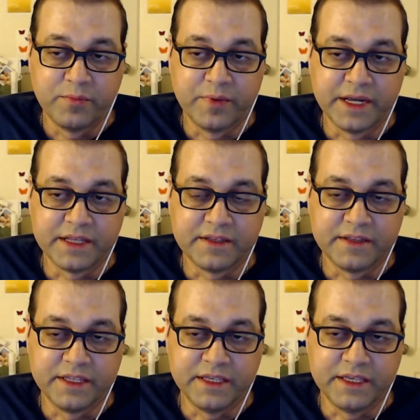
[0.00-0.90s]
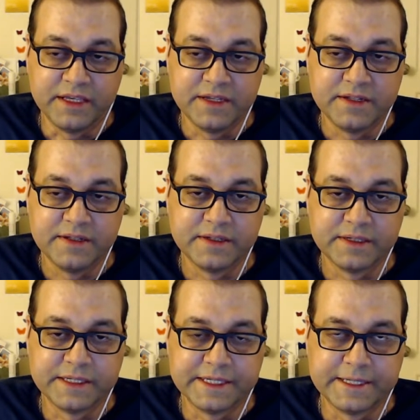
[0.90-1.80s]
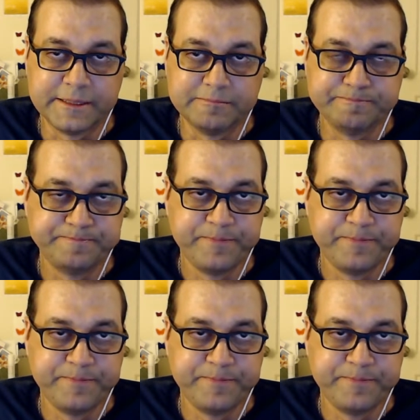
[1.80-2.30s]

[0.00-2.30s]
But the end